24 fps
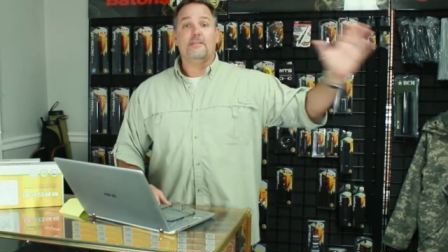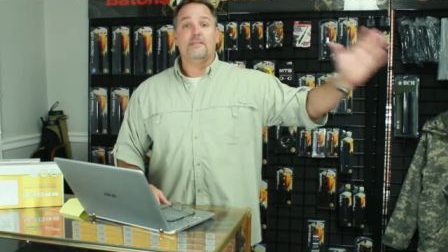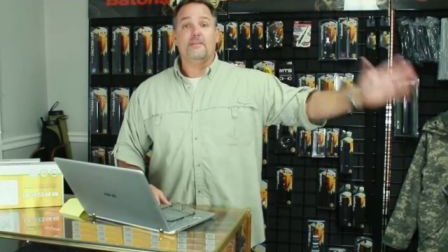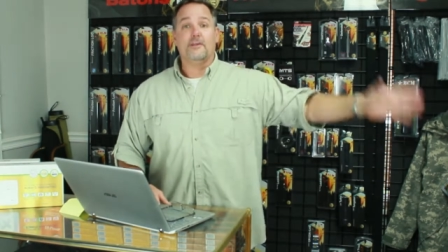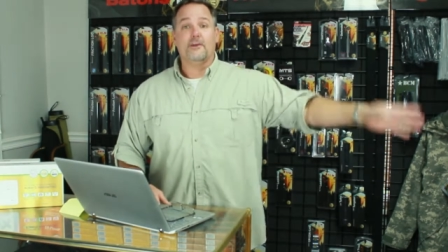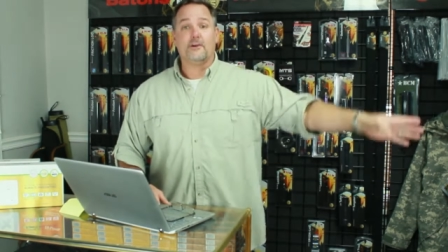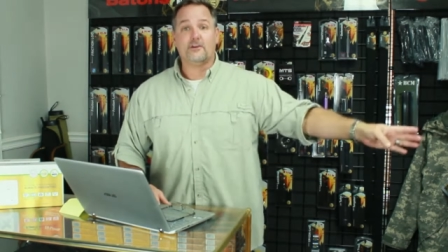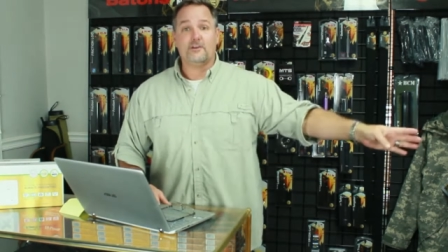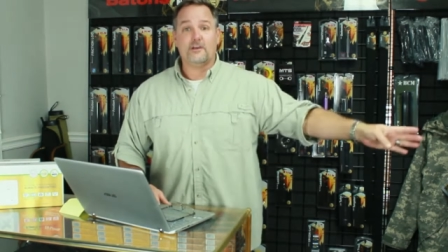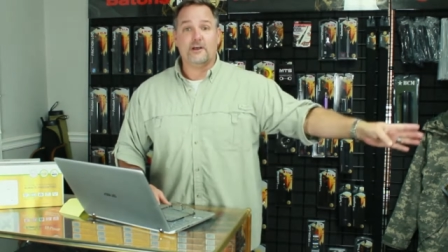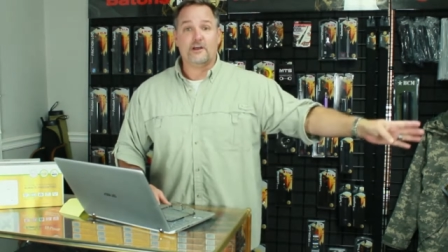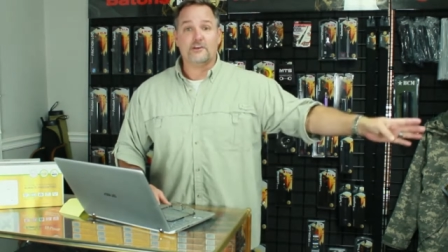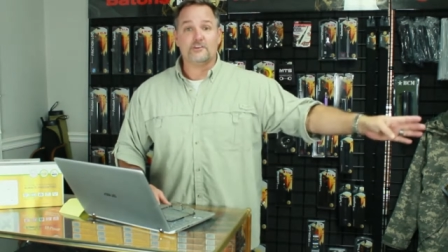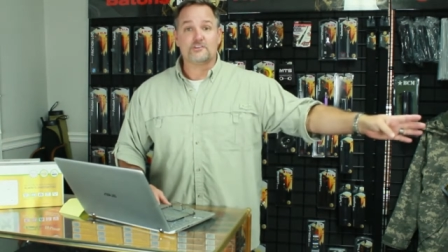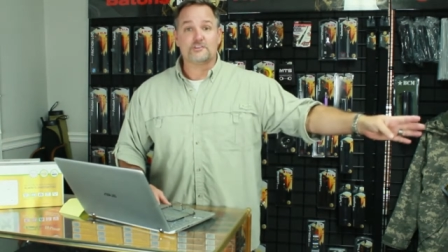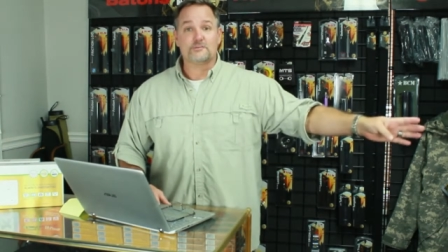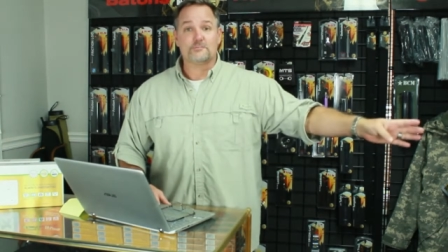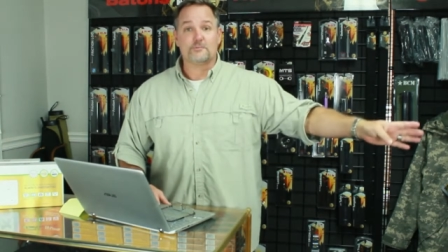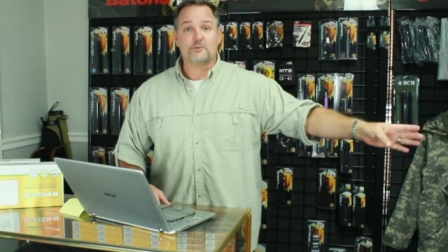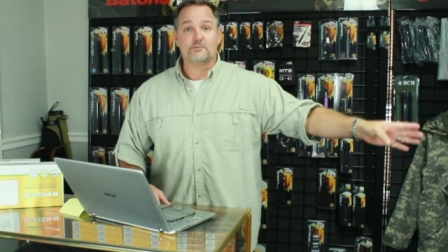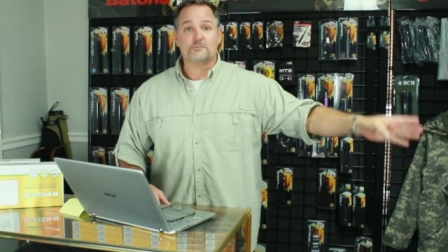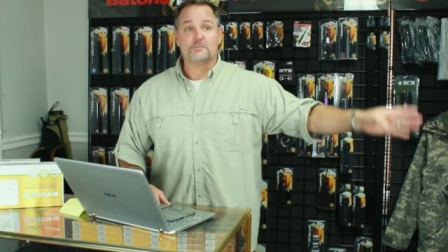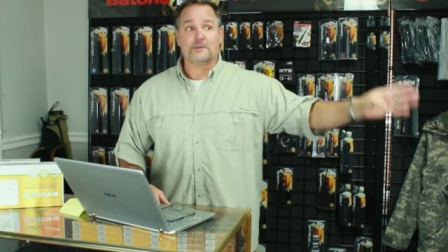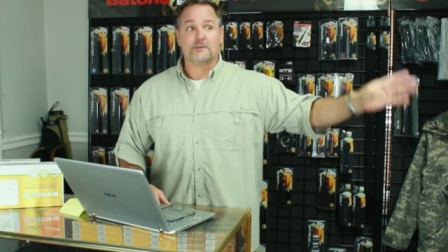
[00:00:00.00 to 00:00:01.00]
their
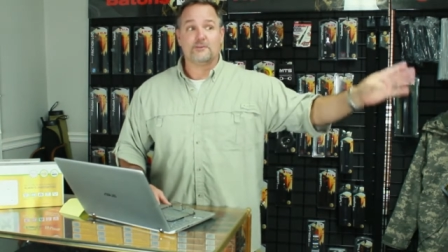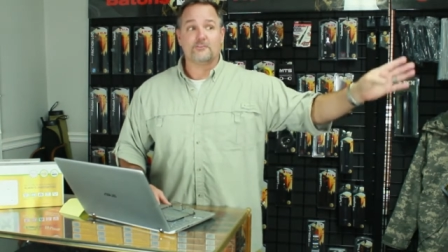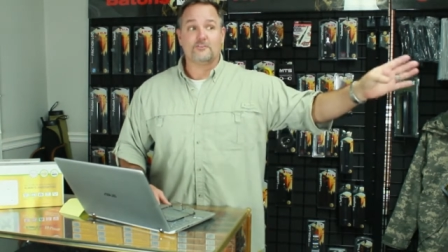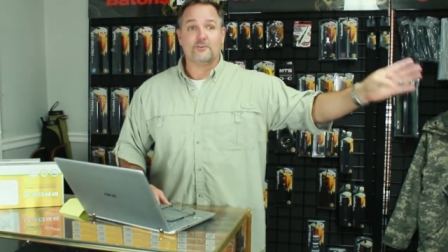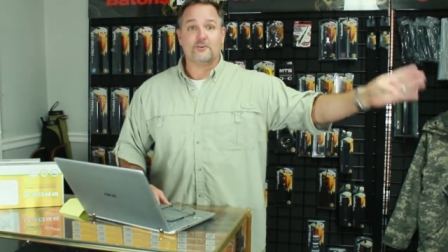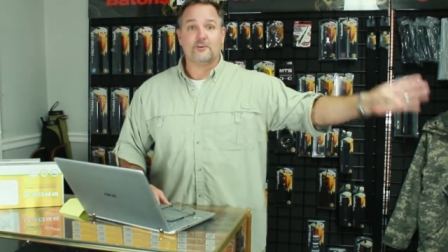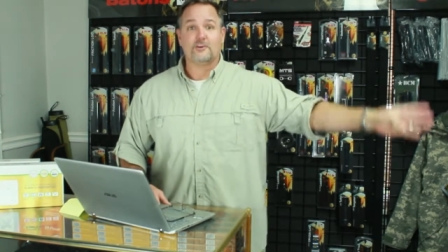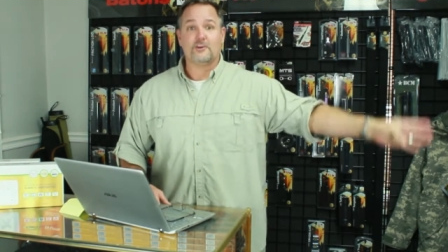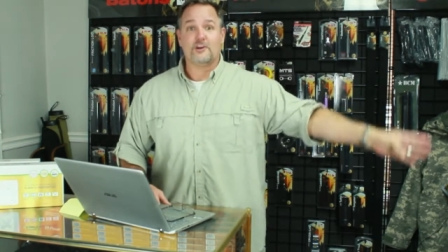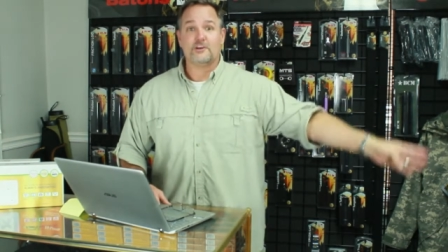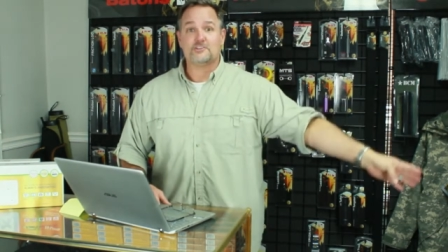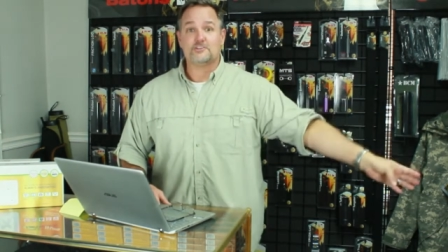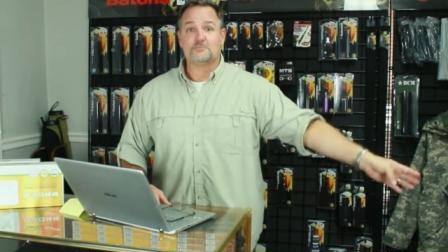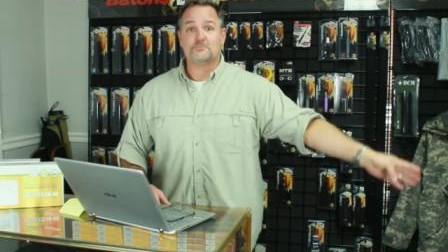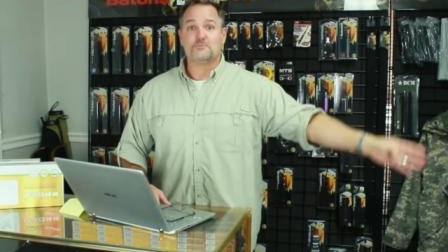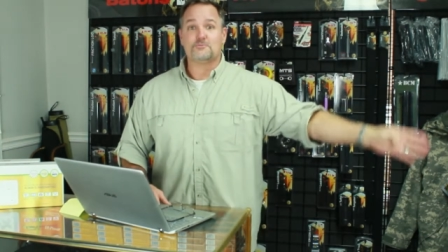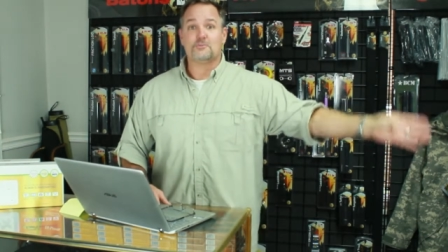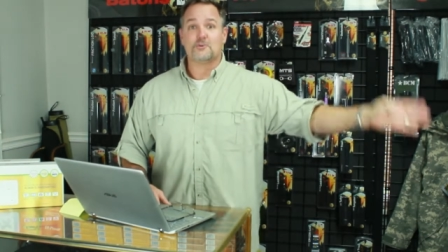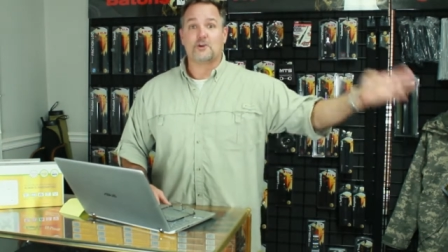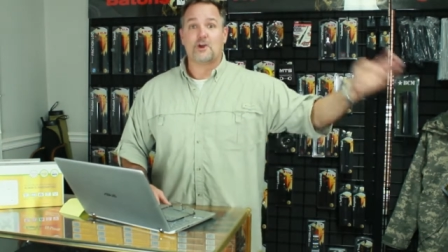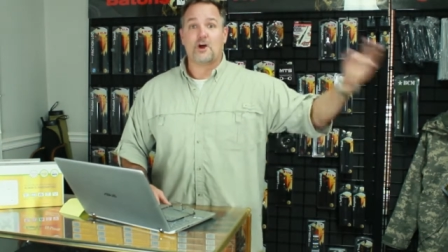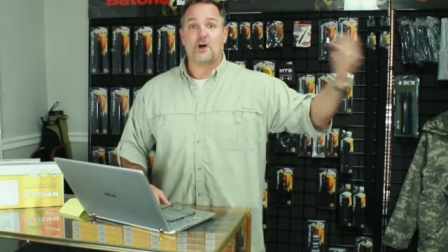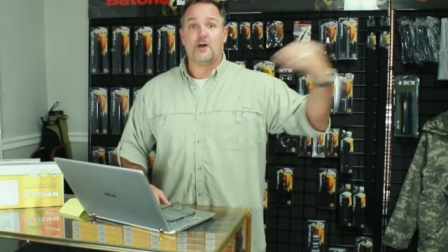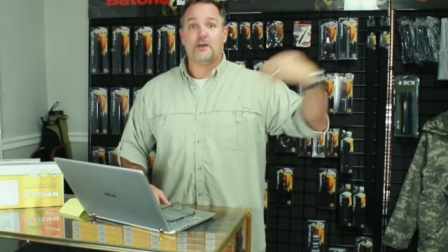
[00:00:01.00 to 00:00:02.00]
customers, because their customers
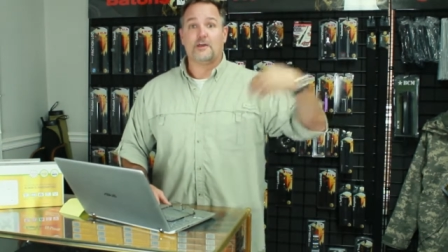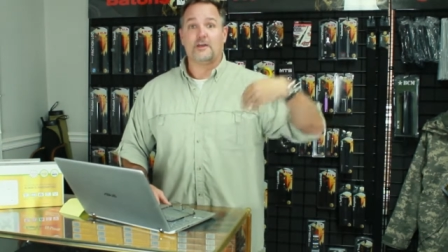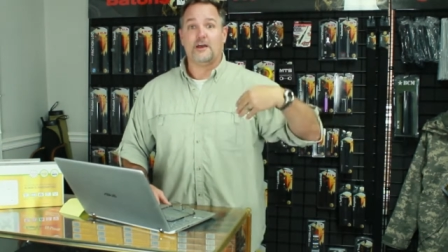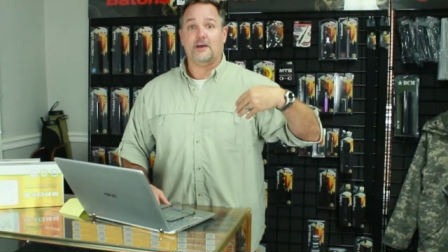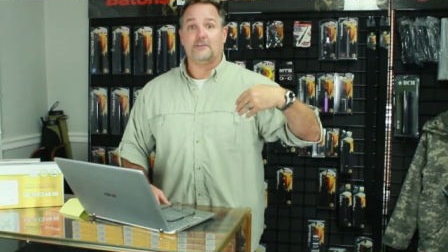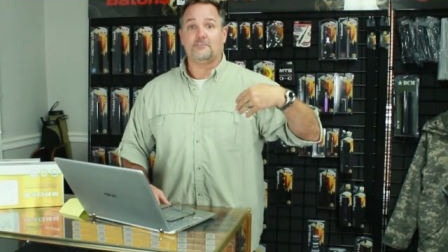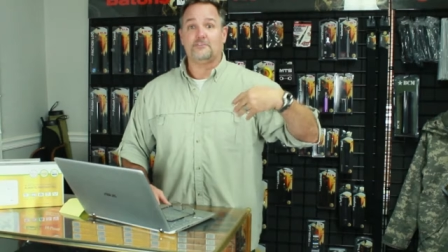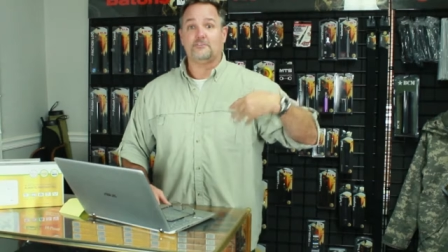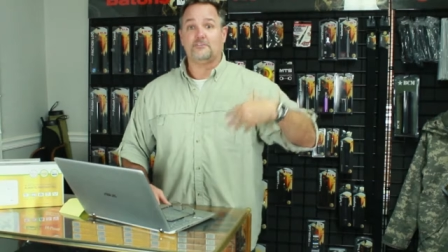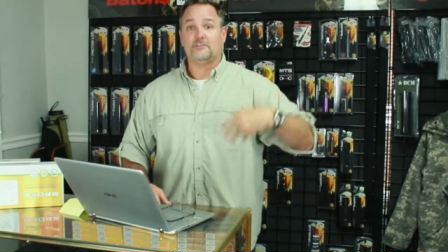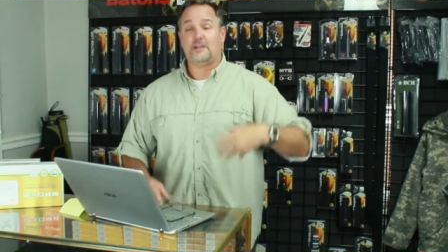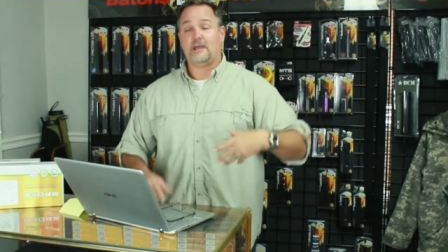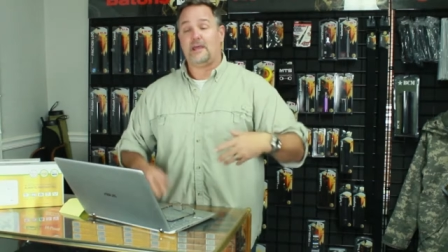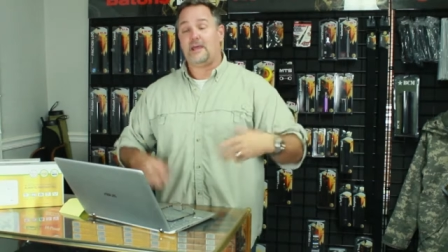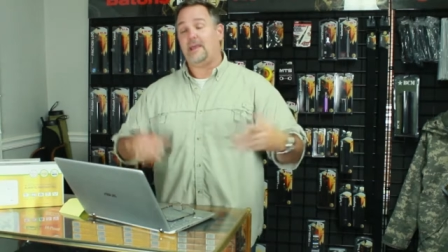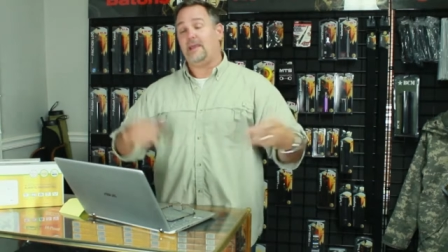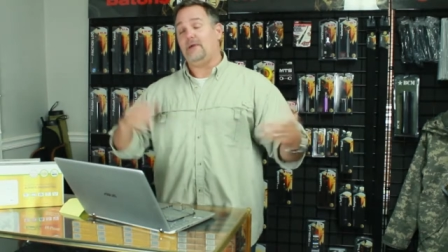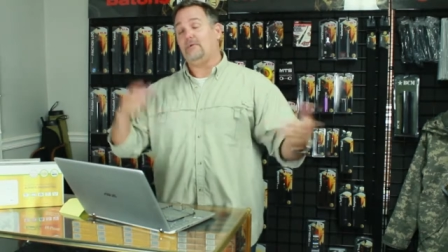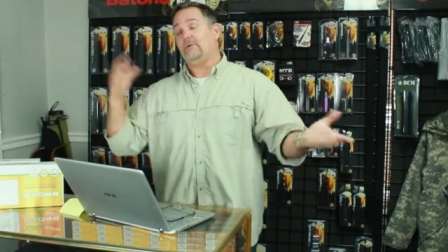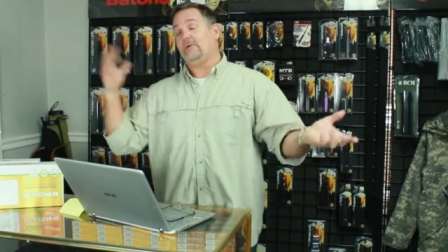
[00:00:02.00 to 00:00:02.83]
are calling us and said, hey,